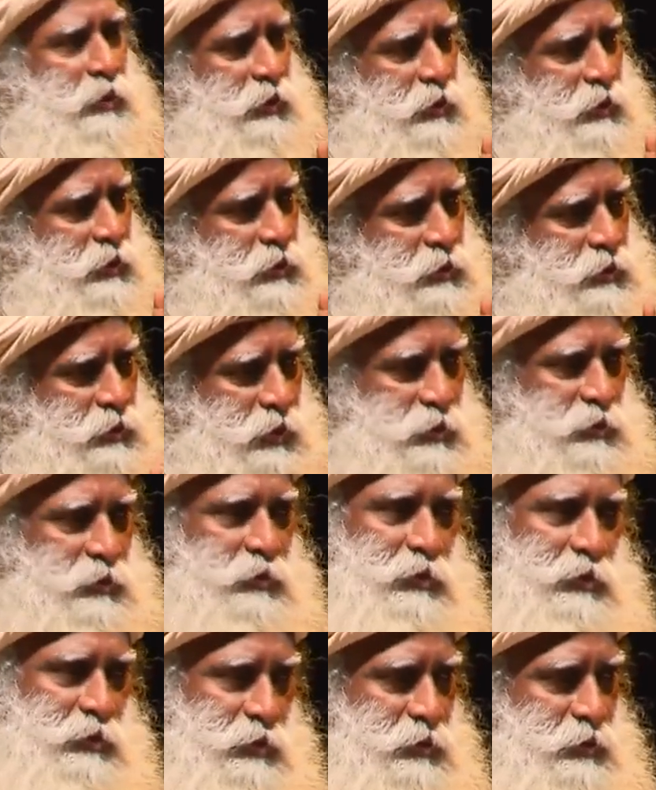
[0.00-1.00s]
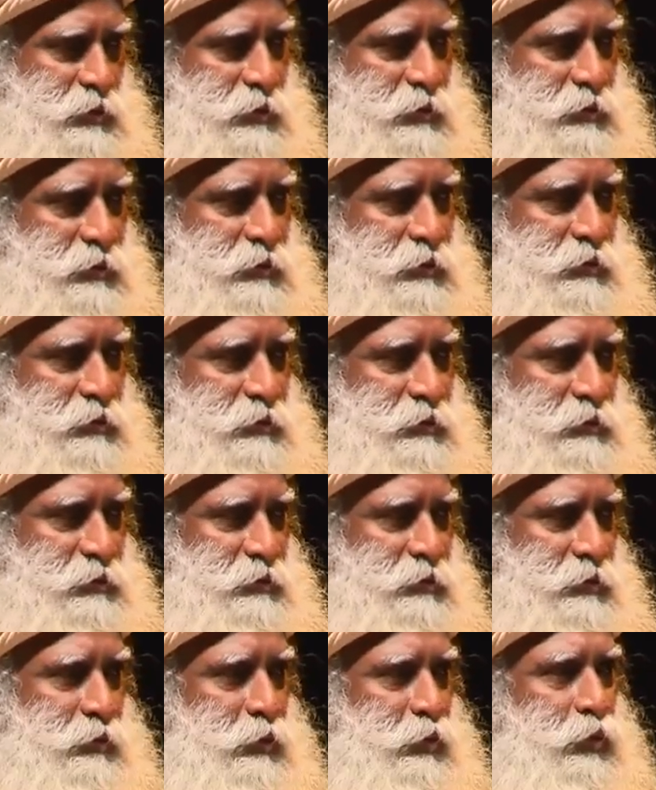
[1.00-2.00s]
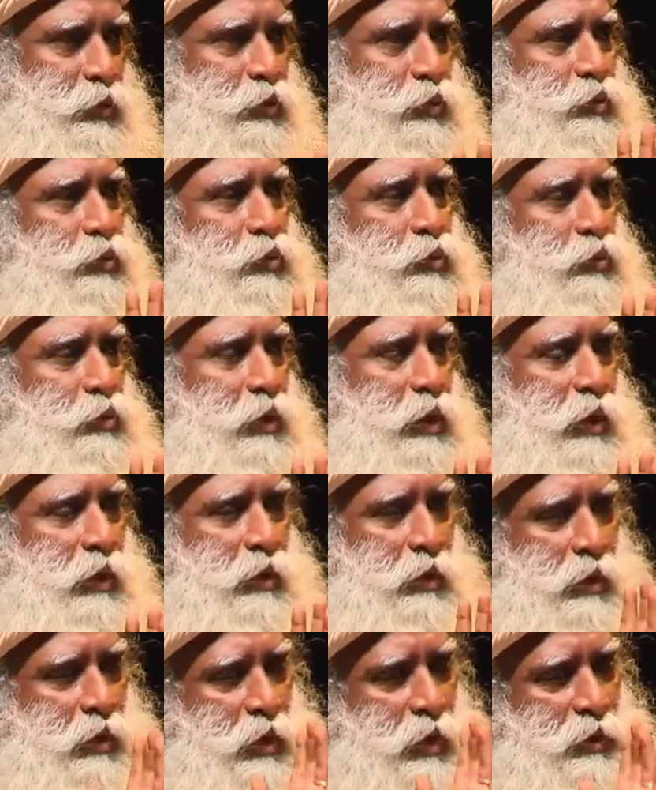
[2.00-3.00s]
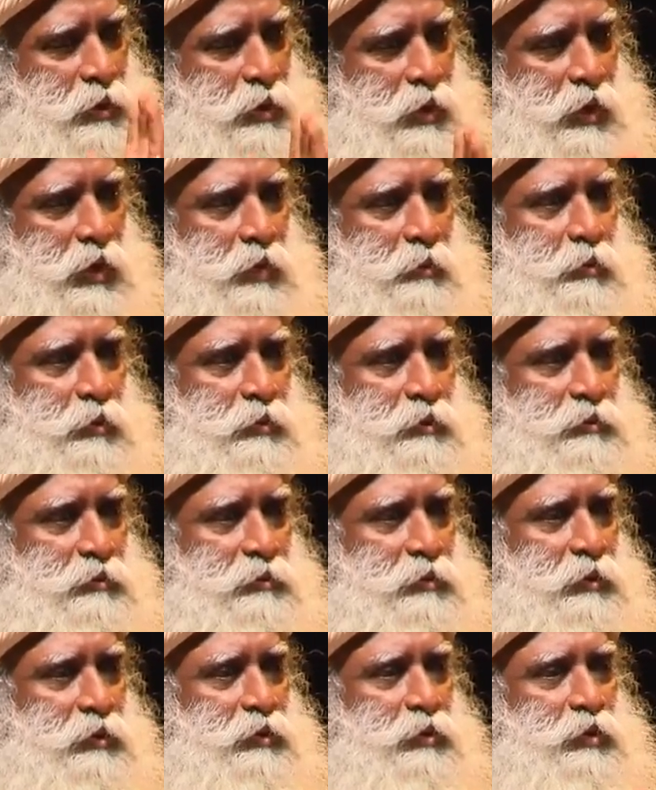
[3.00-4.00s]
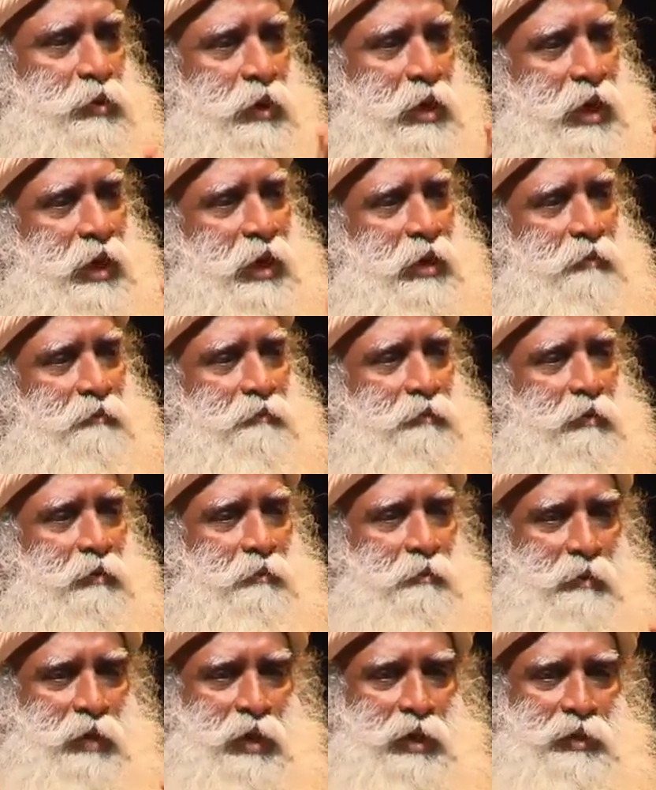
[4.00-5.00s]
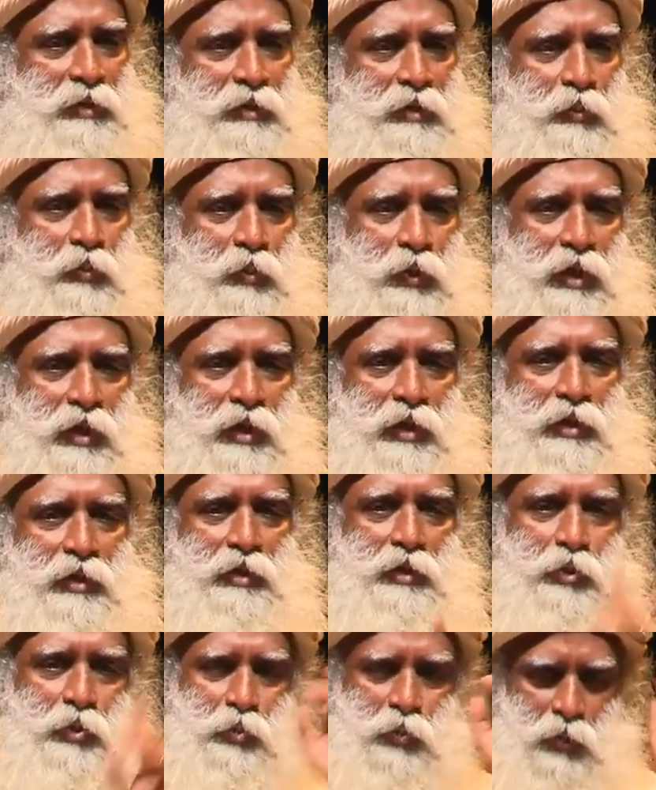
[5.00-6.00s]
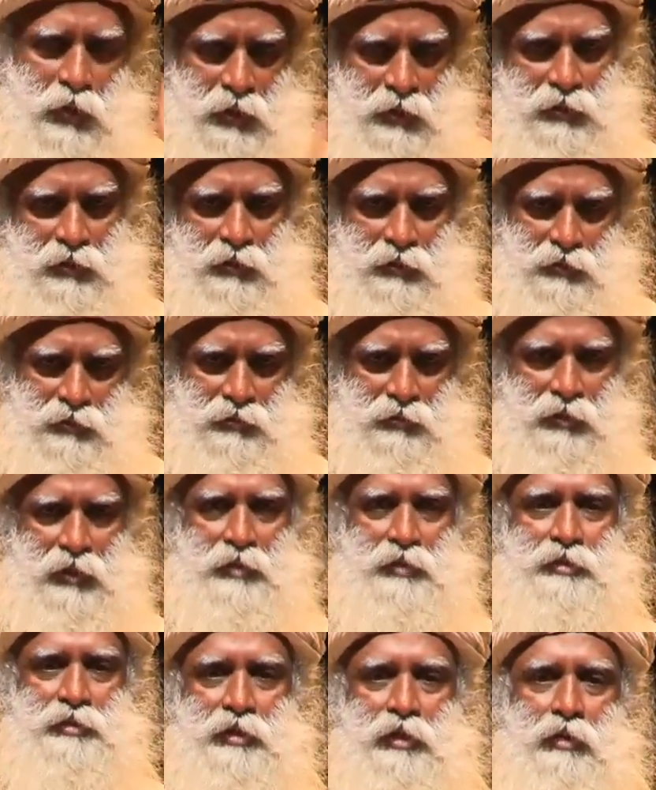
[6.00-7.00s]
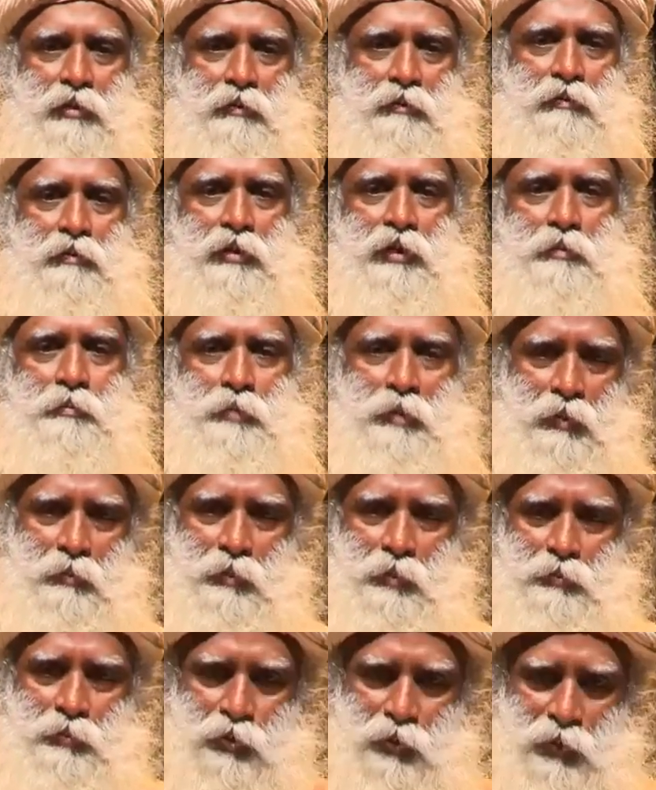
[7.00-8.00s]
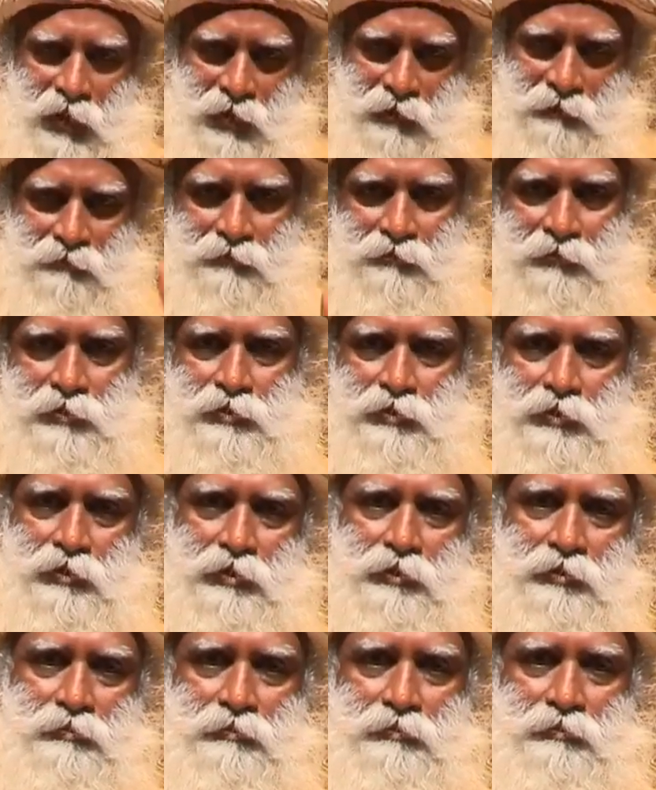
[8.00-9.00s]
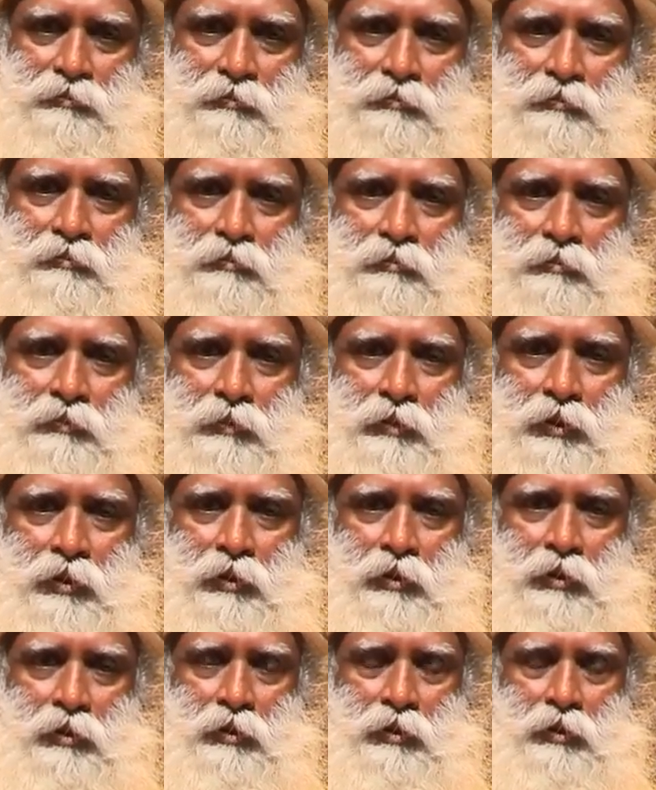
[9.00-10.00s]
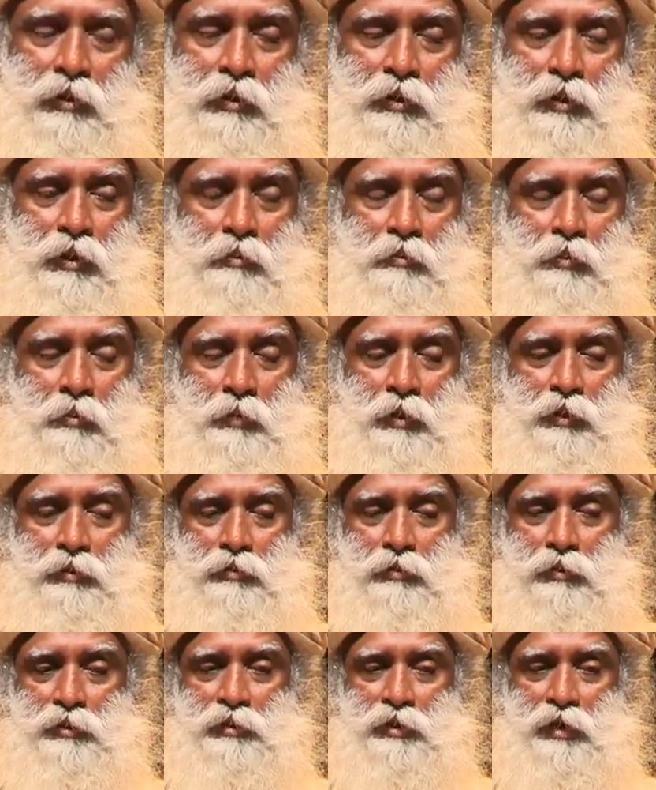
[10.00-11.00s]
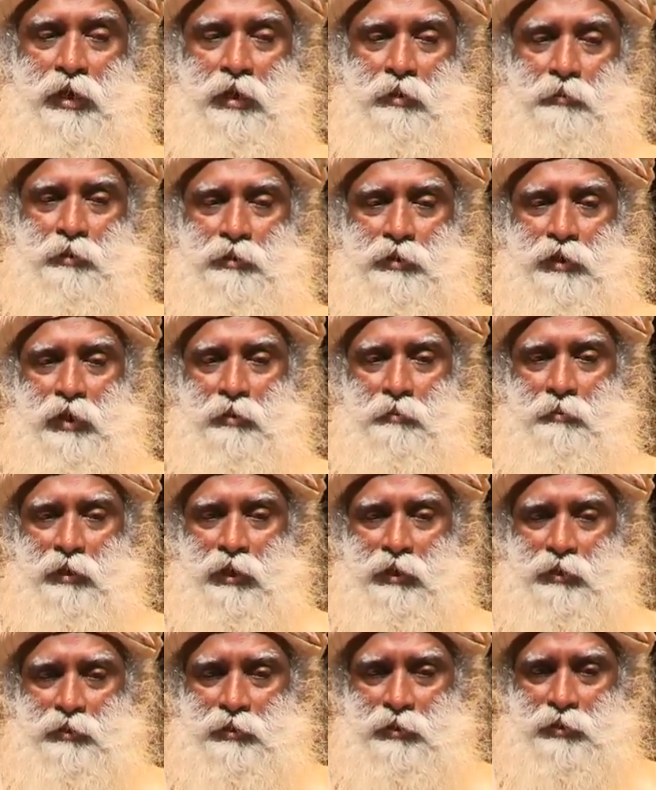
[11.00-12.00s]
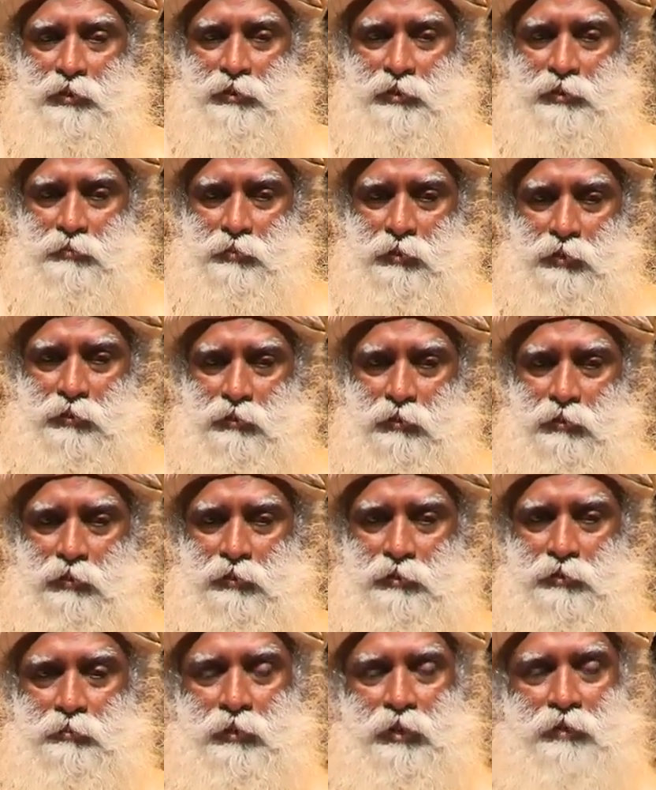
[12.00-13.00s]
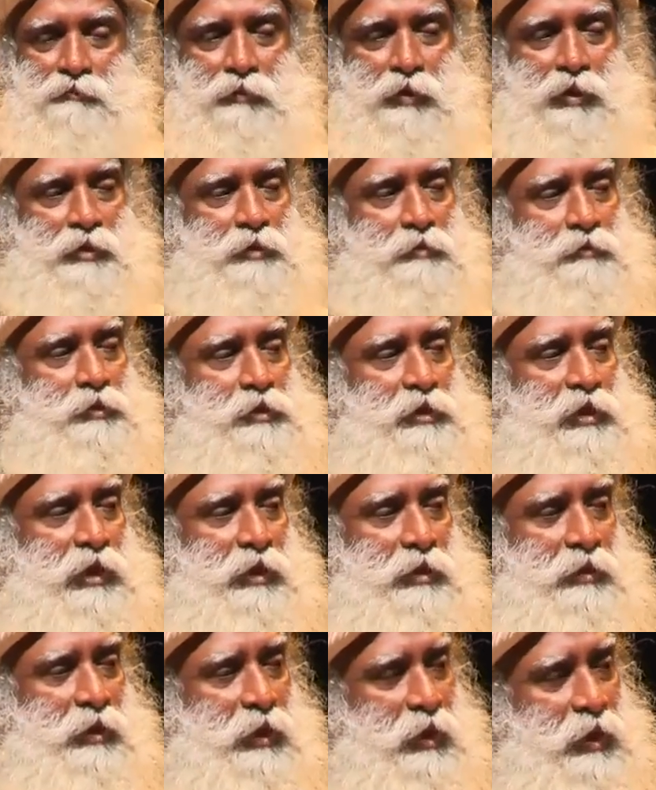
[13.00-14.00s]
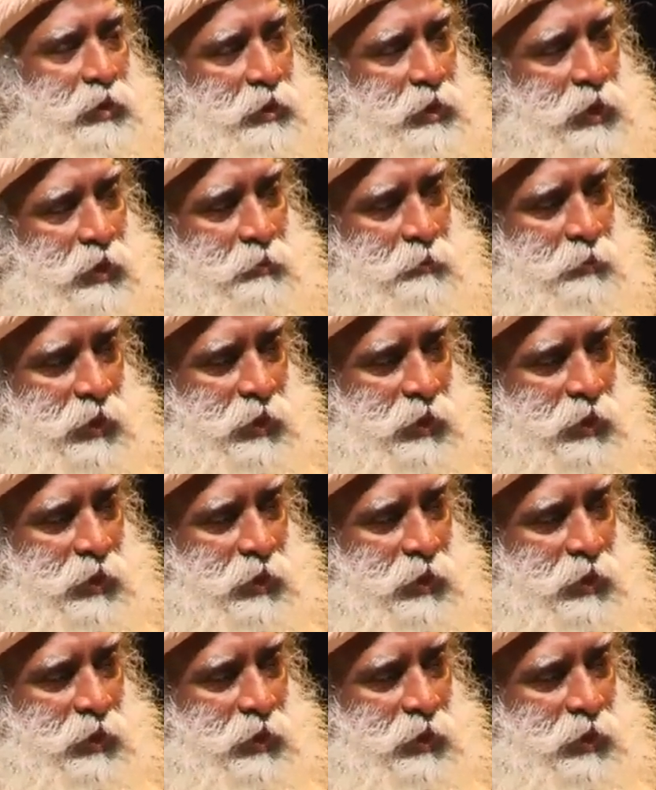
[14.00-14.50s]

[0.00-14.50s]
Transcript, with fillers: thing is just this, you are not able to have your mind the way you want it. That's the only problem you have, isn't it? The moment you ascribe it, I'm like this because my father was like that, I'm